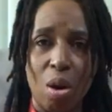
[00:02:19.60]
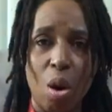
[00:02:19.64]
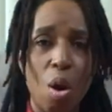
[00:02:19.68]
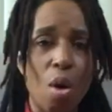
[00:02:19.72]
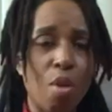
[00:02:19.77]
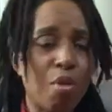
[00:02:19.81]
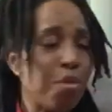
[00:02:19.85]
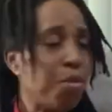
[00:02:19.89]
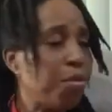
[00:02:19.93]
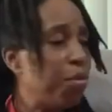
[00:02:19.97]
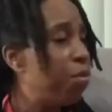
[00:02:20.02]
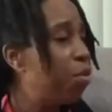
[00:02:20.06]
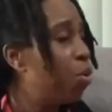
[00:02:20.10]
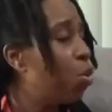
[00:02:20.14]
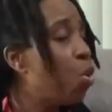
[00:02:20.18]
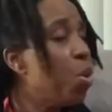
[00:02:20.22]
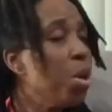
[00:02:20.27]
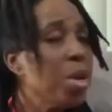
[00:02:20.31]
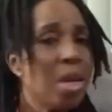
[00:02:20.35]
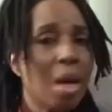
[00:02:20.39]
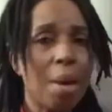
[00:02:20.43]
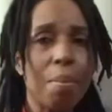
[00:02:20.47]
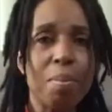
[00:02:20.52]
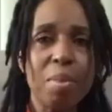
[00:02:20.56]
of
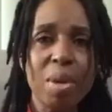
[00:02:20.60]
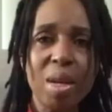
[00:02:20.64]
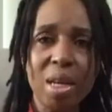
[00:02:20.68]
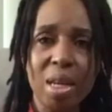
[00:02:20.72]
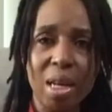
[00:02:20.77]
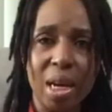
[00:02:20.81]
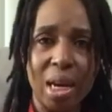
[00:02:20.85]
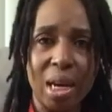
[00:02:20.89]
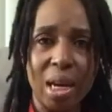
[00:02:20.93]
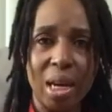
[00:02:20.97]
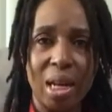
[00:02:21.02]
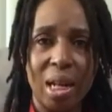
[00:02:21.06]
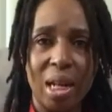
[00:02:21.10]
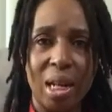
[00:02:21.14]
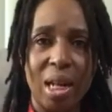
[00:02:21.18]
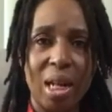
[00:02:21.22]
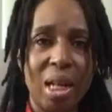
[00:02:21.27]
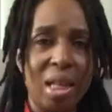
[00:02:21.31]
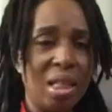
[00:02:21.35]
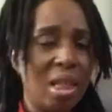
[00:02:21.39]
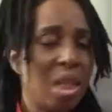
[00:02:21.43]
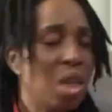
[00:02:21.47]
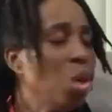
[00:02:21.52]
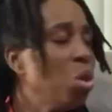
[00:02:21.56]
Queen Amina.
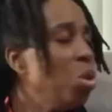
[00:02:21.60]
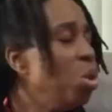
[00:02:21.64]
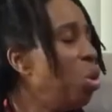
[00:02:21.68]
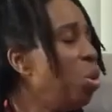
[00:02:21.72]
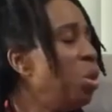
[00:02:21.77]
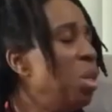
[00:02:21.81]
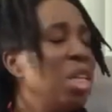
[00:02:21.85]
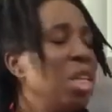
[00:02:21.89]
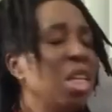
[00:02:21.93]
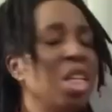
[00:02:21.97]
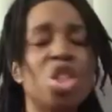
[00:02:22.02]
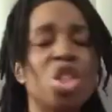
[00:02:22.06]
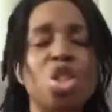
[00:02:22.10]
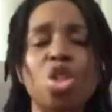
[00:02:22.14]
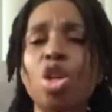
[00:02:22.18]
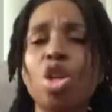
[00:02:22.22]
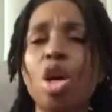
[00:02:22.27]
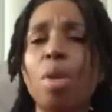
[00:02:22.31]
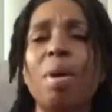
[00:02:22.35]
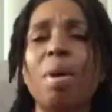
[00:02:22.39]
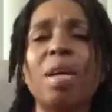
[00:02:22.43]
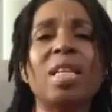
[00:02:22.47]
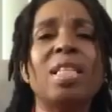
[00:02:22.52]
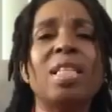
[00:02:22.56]
They don't know the history
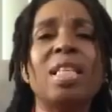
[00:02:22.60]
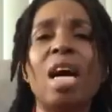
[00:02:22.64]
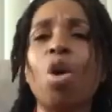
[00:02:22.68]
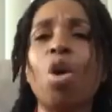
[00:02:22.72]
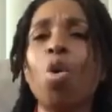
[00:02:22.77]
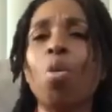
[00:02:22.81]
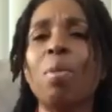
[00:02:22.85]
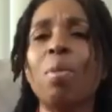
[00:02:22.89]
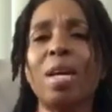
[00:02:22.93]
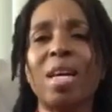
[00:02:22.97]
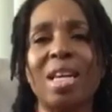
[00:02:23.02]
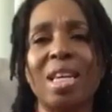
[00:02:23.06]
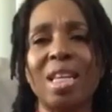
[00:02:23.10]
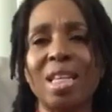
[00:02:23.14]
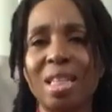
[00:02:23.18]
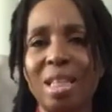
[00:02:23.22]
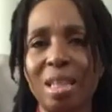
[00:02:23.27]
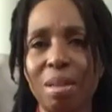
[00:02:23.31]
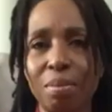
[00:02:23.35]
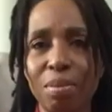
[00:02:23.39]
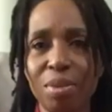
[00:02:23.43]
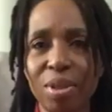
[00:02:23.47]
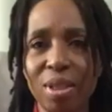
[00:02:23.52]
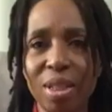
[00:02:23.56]
about the Dahomey
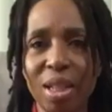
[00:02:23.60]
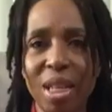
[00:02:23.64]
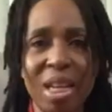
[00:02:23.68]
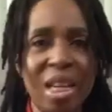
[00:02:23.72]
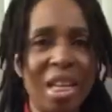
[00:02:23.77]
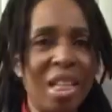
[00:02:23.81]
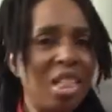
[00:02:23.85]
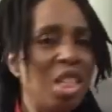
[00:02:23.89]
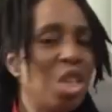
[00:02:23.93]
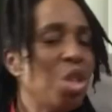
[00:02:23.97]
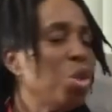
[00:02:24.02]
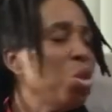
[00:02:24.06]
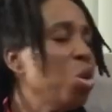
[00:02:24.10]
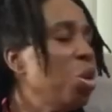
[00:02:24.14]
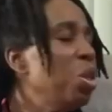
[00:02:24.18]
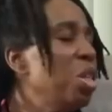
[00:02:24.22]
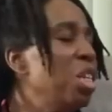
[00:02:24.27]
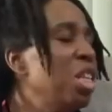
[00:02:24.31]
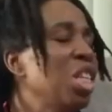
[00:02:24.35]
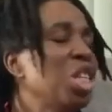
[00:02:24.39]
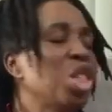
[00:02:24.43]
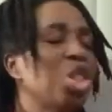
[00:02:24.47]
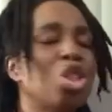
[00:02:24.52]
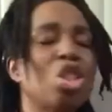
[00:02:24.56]
Kingdoms. They don't know the
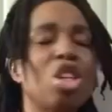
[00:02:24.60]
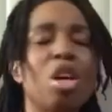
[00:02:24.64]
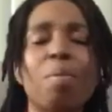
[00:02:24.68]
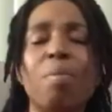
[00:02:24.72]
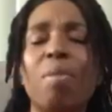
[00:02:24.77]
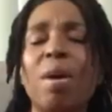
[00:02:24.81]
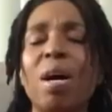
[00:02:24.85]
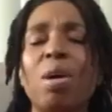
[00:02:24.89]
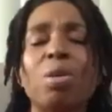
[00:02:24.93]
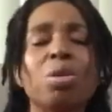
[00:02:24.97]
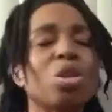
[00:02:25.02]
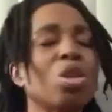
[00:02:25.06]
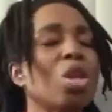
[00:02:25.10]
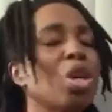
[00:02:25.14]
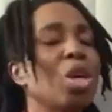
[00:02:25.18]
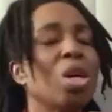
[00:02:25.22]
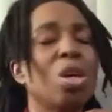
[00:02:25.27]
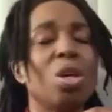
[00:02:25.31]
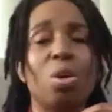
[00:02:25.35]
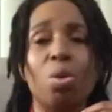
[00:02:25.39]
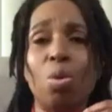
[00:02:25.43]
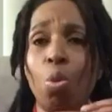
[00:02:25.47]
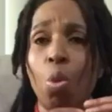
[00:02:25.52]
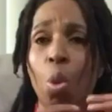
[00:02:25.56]
history about
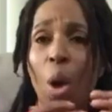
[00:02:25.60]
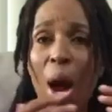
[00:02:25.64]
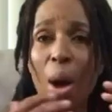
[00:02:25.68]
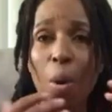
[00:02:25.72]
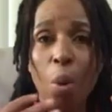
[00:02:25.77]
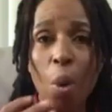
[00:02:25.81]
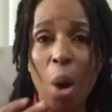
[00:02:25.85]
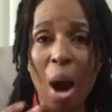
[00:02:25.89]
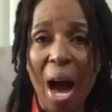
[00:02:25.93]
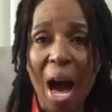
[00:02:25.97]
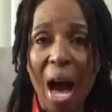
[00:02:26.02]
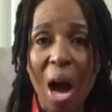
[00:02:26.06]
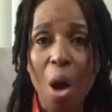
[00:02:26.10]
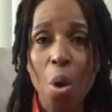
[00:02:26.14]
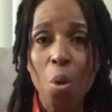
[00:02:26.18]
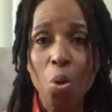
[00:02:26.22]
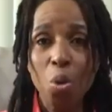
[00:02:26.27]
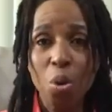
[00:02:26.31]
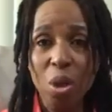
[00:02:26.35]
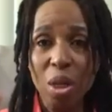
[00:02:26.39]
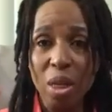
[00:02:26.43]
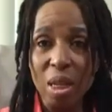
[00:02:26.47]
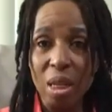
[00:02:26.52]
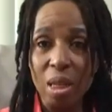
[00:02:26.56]

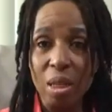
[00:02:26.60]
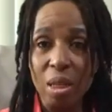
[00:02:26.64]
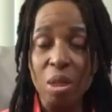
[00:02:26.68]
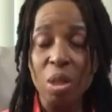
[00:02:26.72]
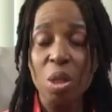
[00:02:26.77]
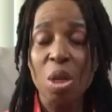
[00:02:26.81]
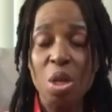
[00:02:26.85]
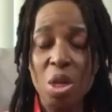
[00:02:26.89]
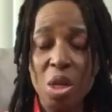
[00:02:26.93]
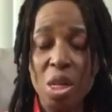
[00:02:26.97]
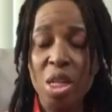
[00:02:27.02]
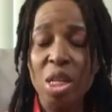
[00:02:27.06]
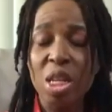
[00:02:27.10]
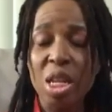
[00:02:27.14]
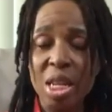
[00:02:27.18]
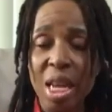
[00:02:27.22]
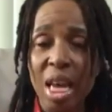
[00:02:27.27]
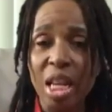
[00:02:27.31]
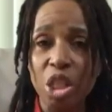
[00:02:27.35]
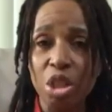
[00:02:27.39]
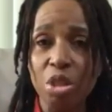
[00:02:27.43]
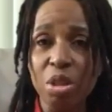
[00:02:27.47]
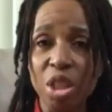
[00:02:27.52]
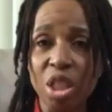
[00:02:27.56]
how the
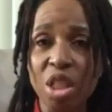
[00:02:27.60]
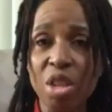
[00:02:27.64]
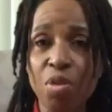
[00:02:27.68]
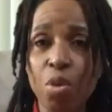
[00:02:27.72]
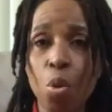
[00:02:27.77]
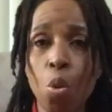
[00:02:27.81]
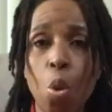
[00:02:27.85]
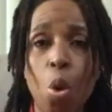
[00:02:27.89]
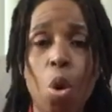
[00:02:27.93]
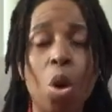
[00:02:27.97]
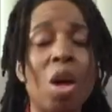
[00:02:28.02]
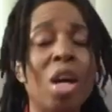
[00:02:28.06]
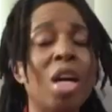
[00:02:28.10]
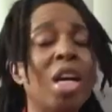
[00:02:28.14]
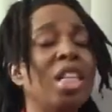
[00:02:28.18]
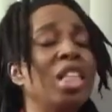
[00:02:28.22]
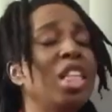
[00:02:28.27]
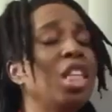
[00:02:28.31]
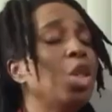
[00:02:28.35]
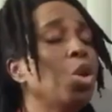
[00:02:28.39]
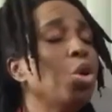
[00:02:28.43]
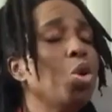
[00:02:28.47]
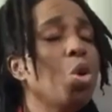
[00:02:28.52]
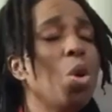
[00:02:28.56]
Nigerian Civil War.
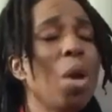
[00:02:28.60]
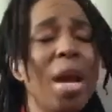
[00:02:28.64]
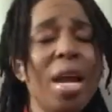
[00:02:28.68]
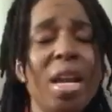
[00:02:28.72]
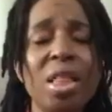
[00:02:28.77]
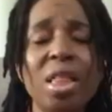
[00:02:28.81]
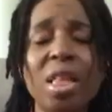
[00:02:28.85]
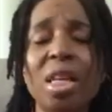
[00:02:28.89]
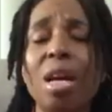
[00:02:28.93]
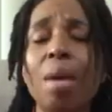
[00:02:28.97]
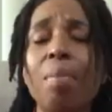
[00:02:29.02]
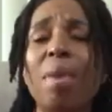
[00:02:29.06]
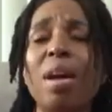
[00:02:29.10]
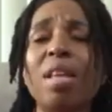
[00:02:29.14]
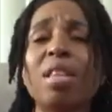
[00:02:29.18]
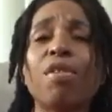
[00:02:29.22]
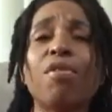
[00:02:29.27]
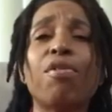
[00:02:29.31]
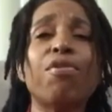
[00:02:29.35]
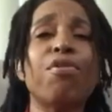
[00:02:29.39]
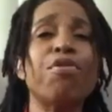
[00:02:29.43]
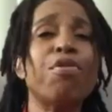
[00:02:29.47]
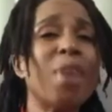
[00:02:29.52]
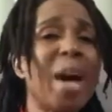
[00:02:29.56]
They don't know anything about
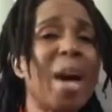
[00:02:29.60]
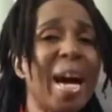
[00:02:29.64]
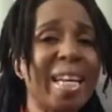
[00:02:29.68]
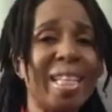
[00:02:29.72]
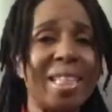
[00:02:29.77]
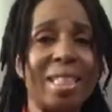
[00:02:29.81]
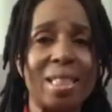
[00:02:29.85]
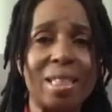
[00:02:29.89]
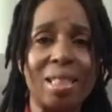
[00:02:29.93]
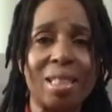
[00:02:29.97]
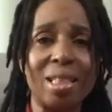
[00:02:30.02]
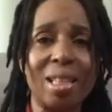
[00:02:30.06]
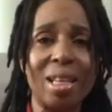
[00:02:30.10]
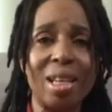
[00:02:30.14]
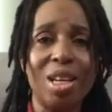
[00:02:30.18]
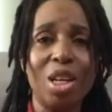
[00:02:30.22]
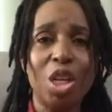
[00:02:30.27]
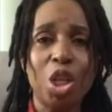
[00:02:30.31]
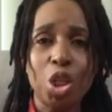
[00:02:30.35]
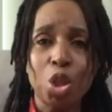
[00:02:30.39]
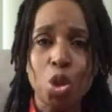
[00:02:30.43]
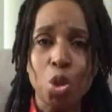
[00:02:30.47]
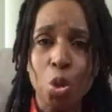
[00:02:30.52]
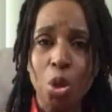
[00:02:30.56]
the fights
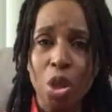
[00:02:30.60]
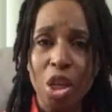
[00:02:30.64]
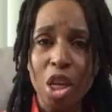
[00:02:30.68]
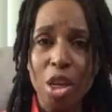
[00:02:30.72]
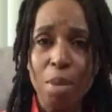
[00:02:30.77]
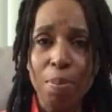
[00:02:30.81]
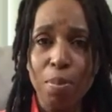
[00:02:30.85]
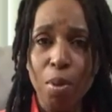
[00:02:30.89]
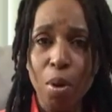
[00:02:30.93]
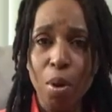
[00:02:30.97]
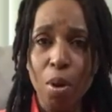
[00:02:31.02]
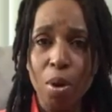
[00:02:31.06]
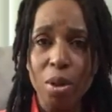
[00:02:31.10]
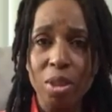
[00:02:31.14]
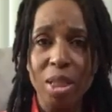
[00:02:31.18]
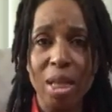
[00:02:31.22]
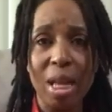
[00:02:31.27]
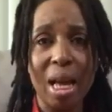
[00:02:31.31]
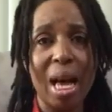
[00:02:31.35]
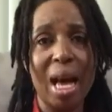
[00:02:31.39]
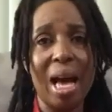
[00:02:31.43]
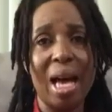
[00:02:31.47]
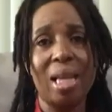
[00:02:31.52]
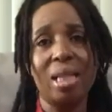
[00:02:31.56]
to keep
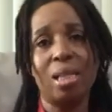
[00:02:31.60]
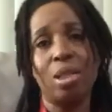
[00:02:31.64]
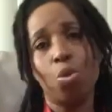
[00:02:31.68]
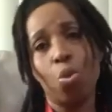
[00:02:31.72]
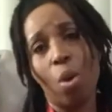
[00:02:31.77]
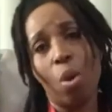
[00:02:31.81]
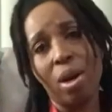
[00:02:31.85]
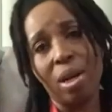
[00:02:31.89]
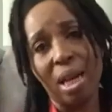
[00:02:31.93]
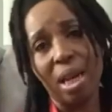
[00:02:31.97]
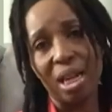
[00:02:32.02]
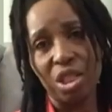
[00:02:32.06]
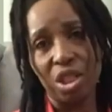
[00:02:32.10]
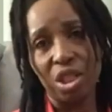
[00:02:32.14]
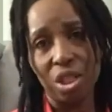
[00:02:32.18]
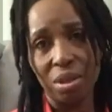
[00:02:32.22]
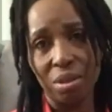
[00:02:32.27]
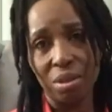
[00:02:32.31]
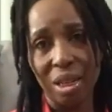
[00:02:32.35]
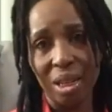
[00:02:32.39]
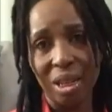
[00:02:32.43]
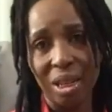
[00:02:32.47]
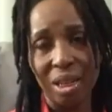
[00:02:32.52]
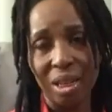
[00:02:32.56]
us as one
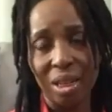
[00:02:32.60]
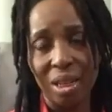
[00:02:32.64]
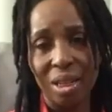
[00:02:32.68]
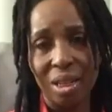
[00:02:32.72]
Nigeria.